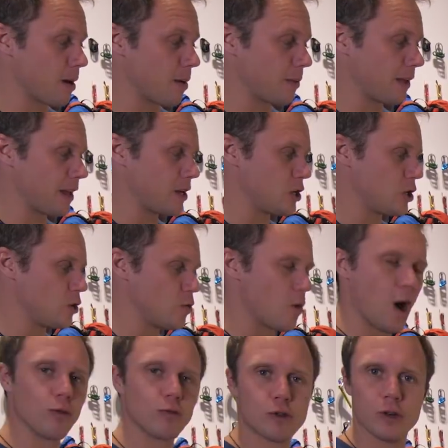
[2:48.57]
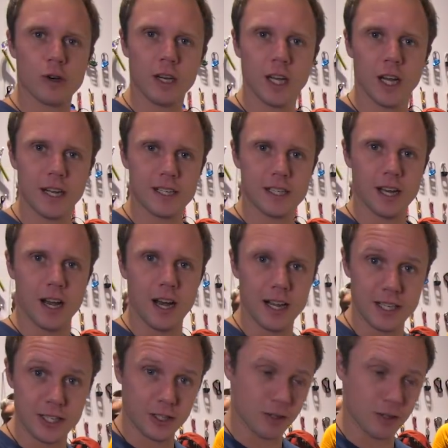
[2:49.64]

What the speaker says: up with a new ultra-light ice